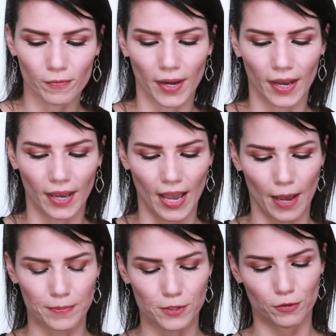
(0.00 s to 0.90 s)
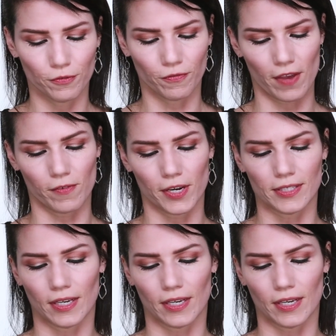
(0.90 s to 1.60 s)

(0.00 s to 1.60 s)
of my absolute favorites,